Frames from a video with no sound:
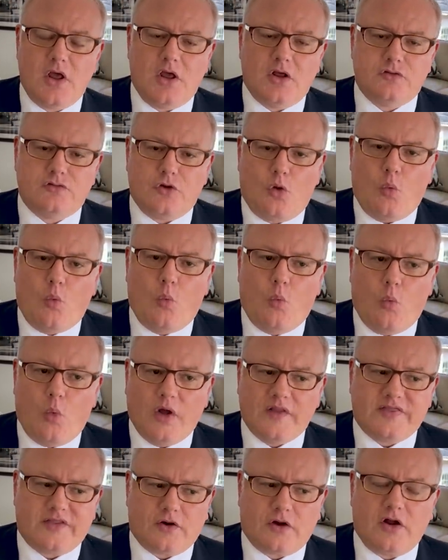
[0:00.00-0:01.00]
So
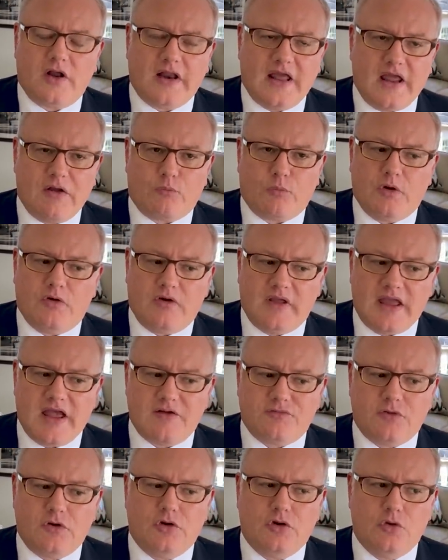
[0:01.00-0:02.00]
what they're going to really
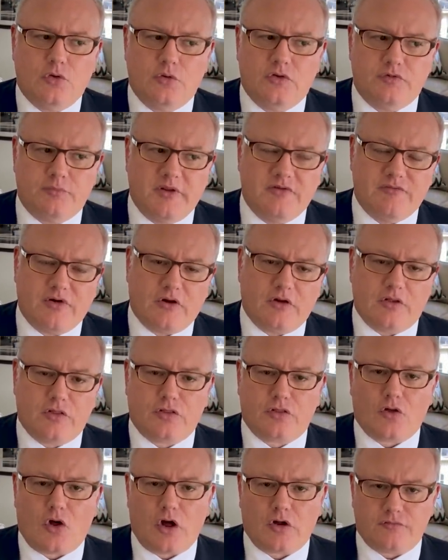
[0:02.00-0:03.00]
have to do is be very
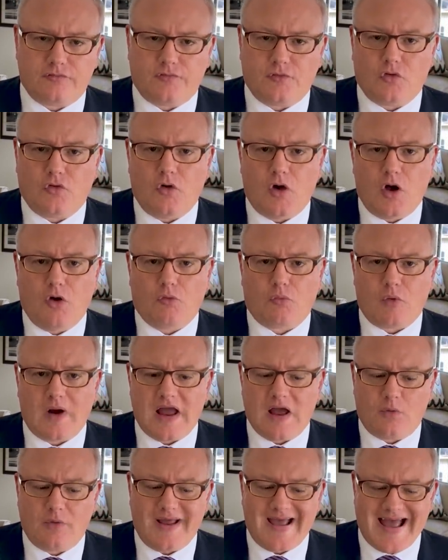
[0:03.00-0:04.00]
thoughtful
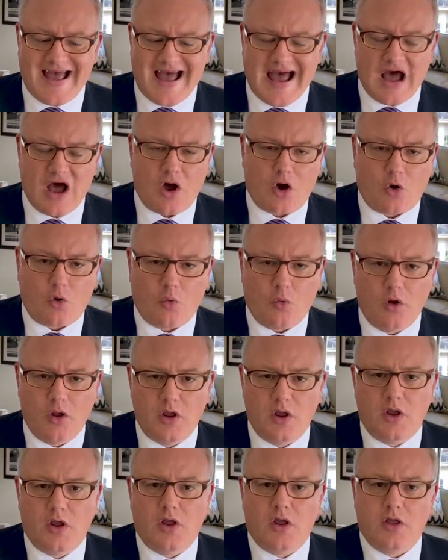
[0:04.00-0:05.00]
around how
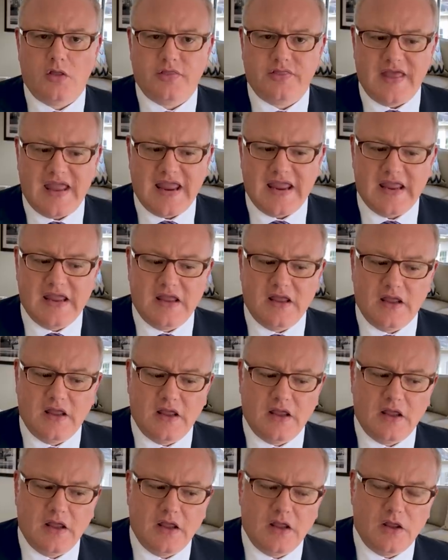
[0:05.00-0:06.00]
they
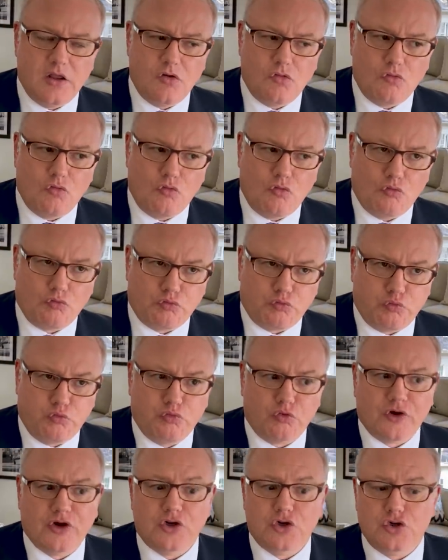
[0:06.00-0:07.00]

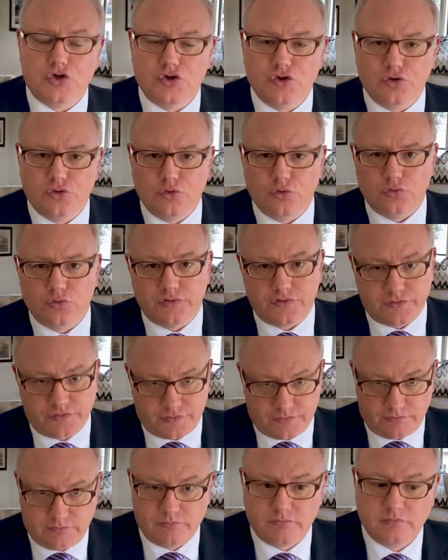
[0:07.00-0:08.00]

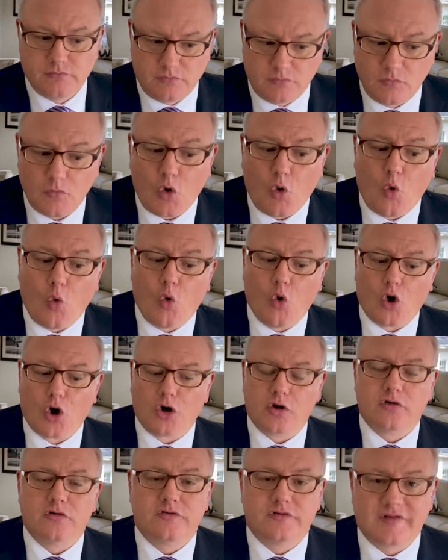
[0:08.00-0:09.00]
reduce
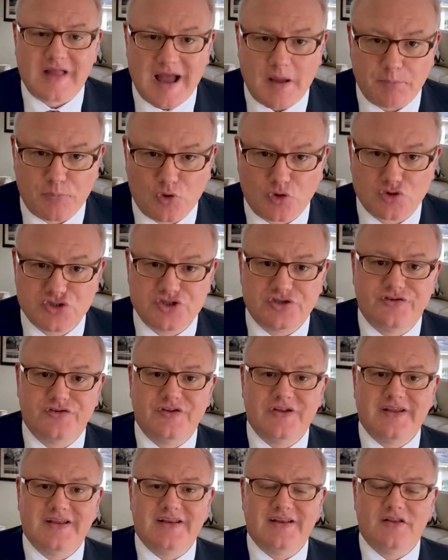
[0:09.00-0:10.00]
or stop
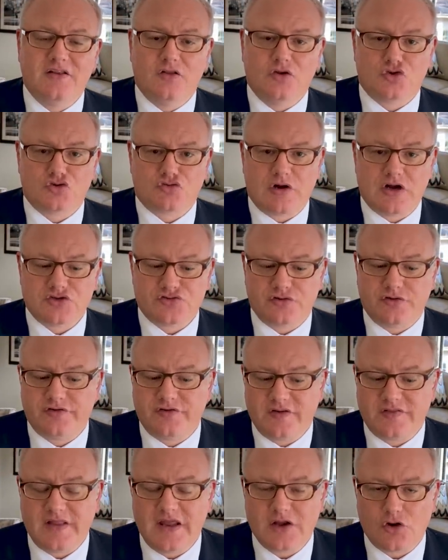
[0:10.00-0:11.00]
purchasing the treasuries
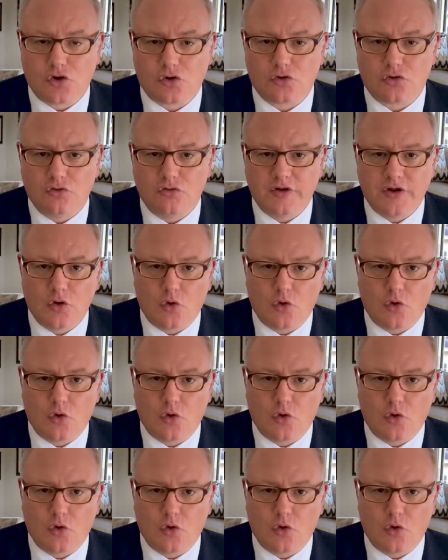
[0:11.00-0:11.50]
that they currently